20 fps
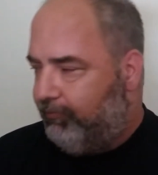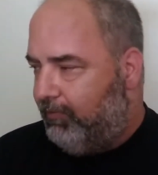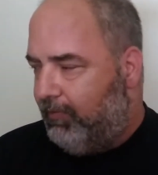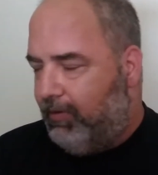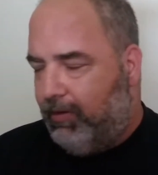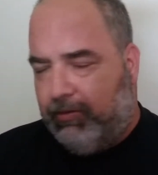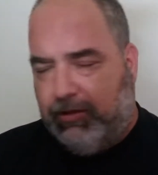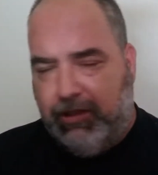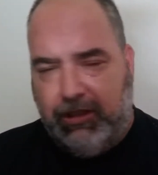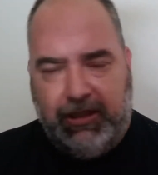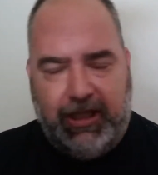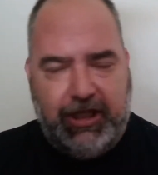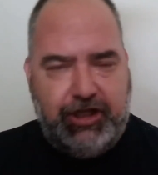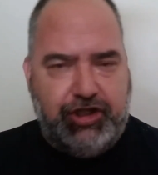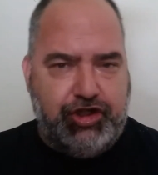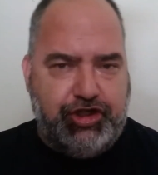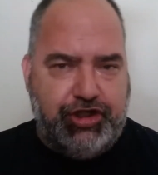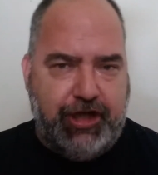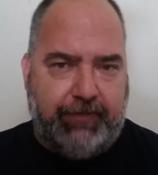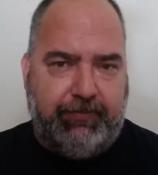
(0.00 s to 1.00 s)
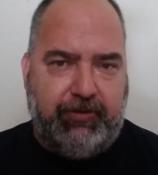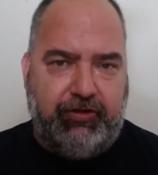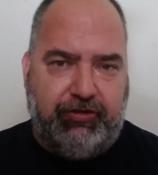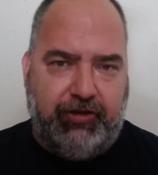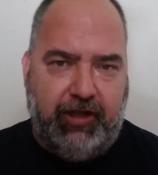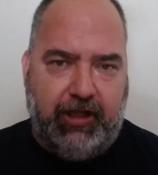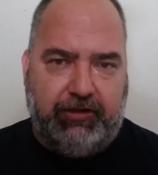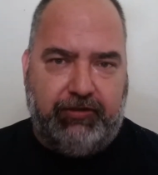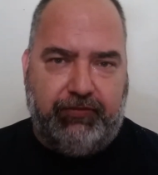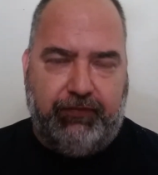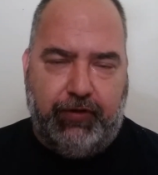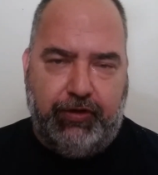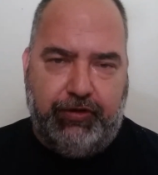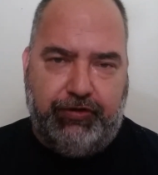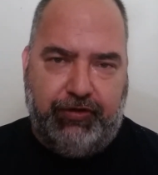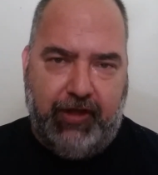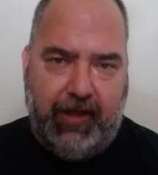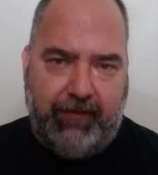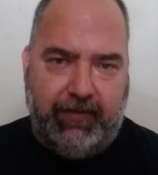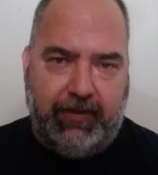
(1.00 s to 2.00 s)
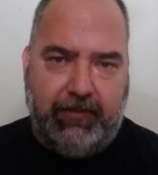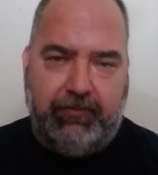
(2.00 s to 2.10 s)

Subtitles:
Galatians chapter 6, verse 7.